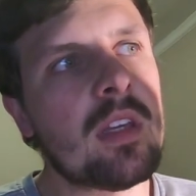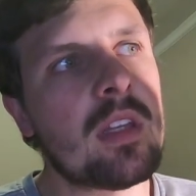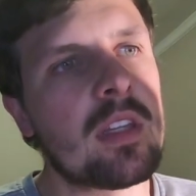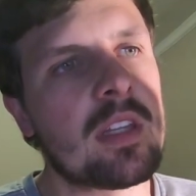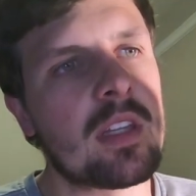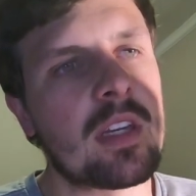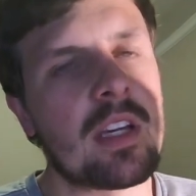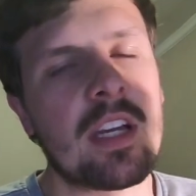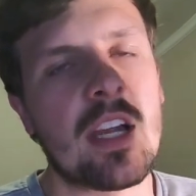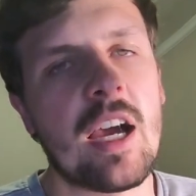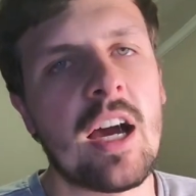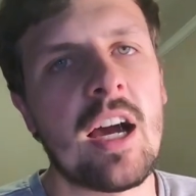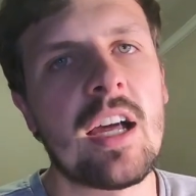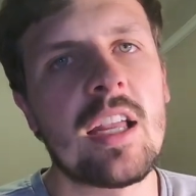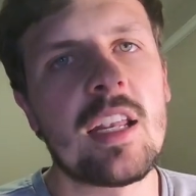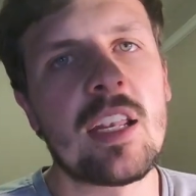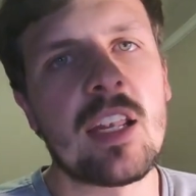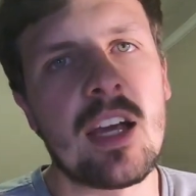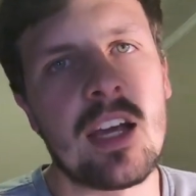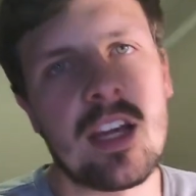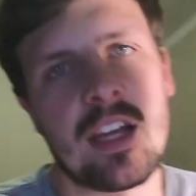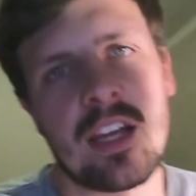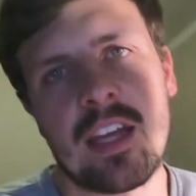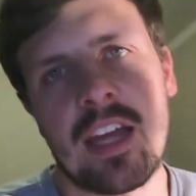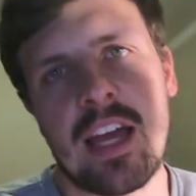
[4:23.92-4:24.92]
the gun
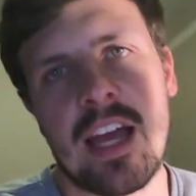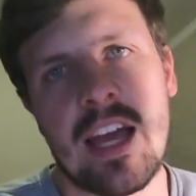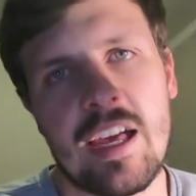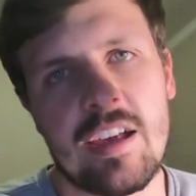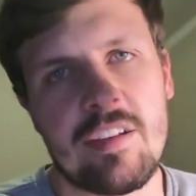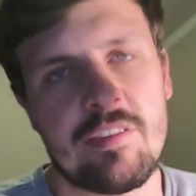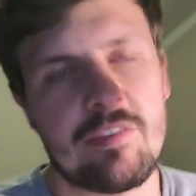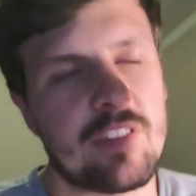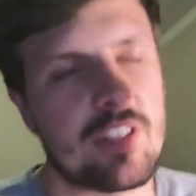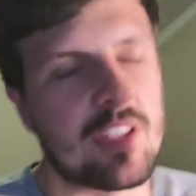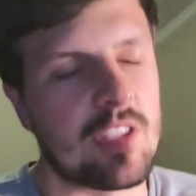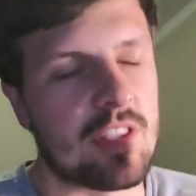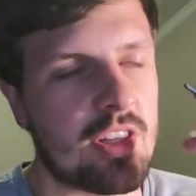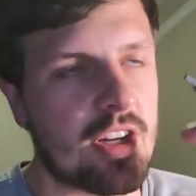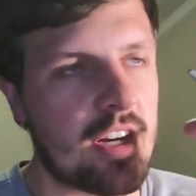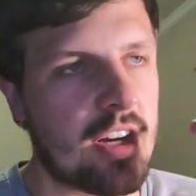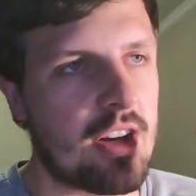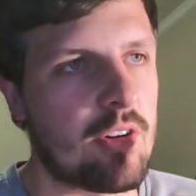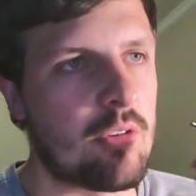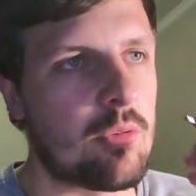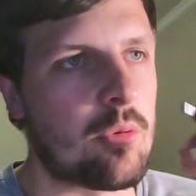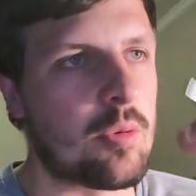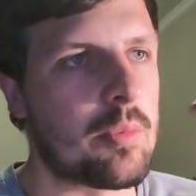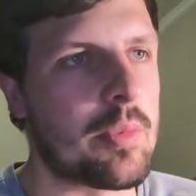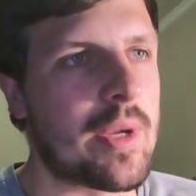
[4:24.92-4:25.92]
I have, the
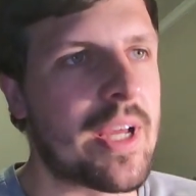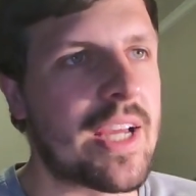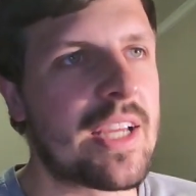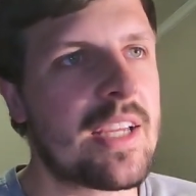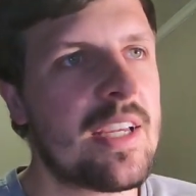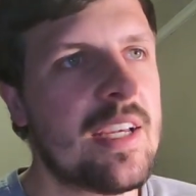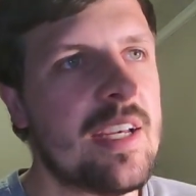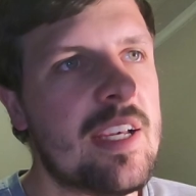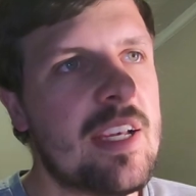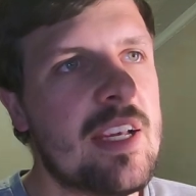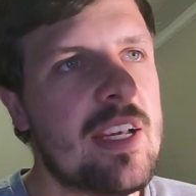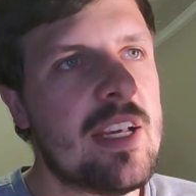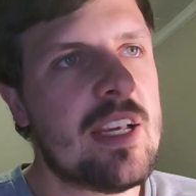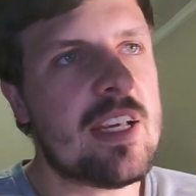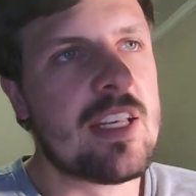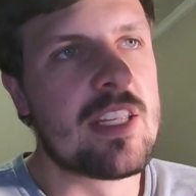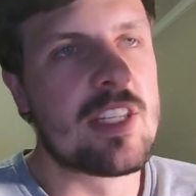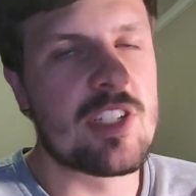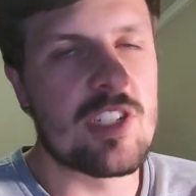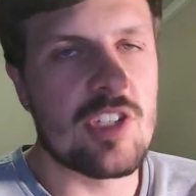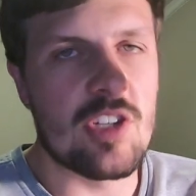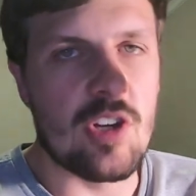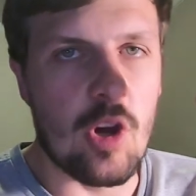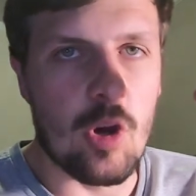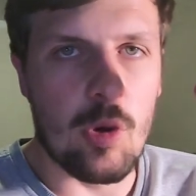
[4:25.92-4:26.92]
300 mag,
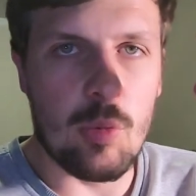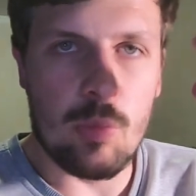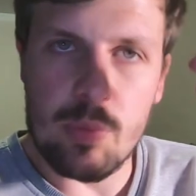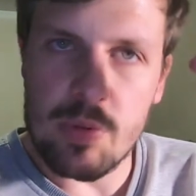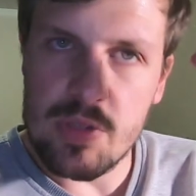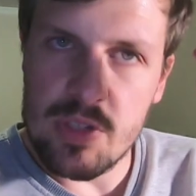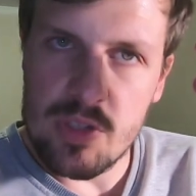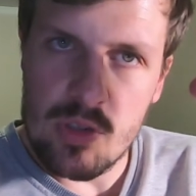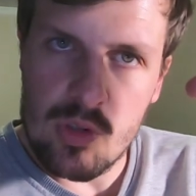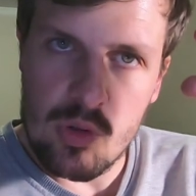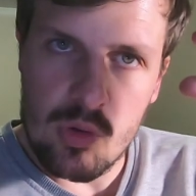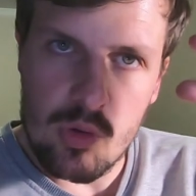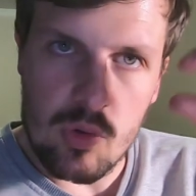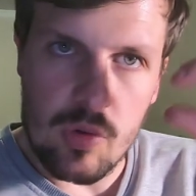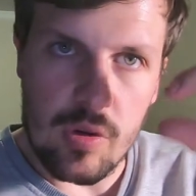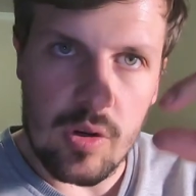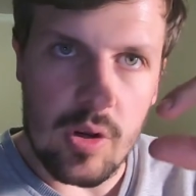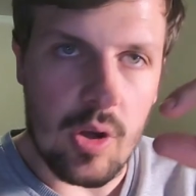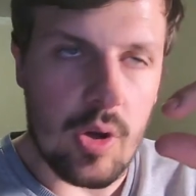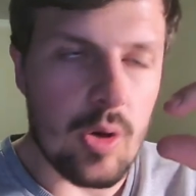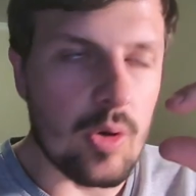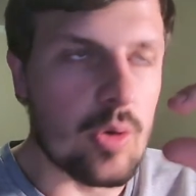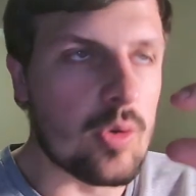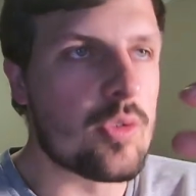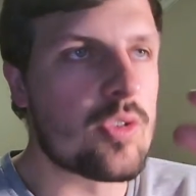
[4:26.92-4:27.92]
scope is too
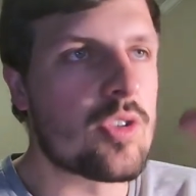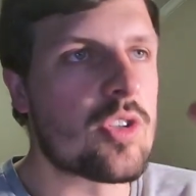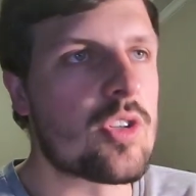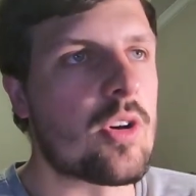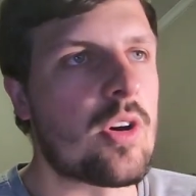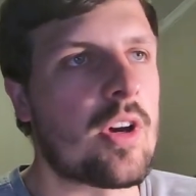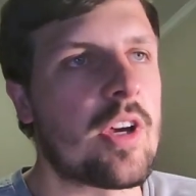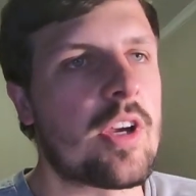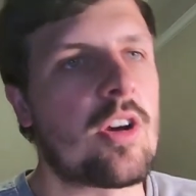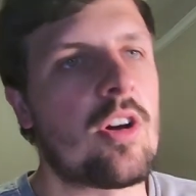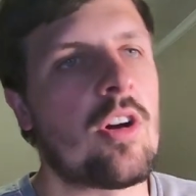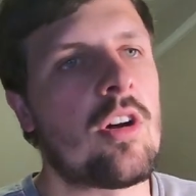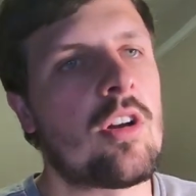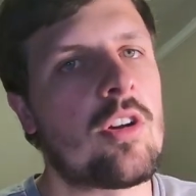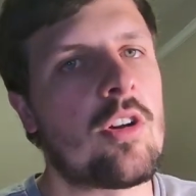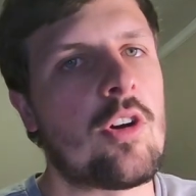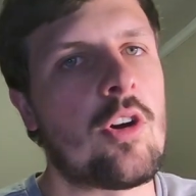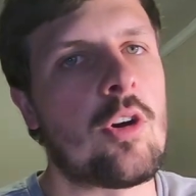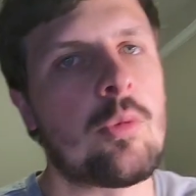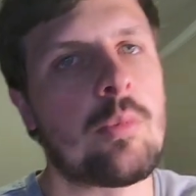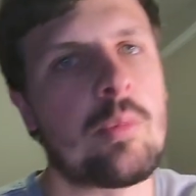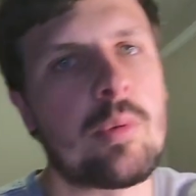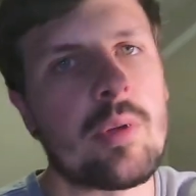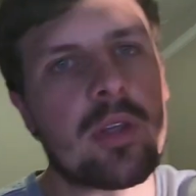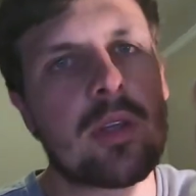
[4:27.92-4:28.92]
low, so I can't
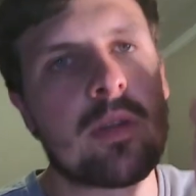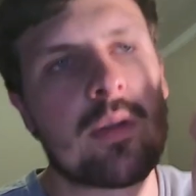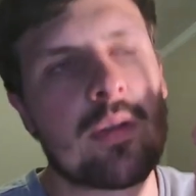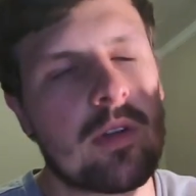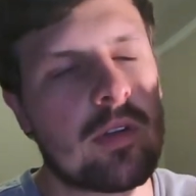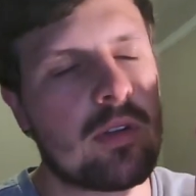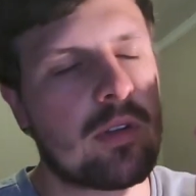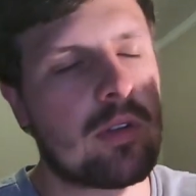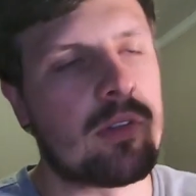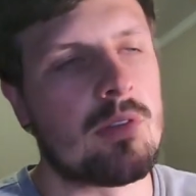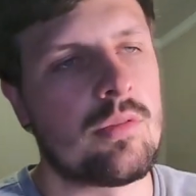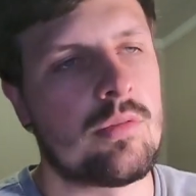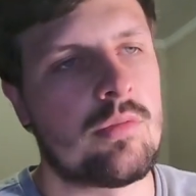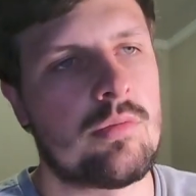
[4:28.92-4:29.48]
open the.